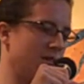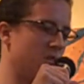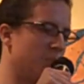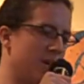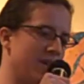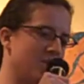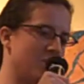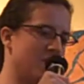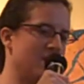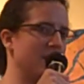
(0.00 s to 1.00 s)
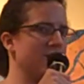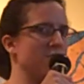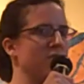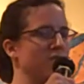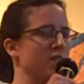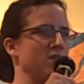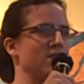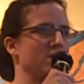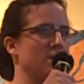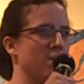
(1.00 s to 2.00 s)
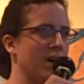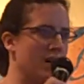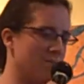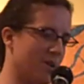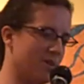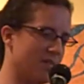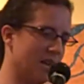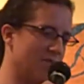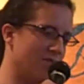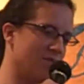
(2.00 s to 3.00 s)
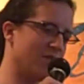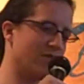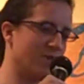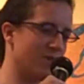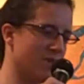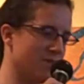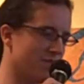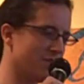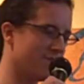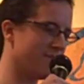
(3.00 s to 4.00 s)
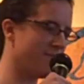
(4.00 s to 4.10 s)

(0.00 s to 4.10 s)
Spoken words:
spliced with the desperate visions our body parts have of their futures.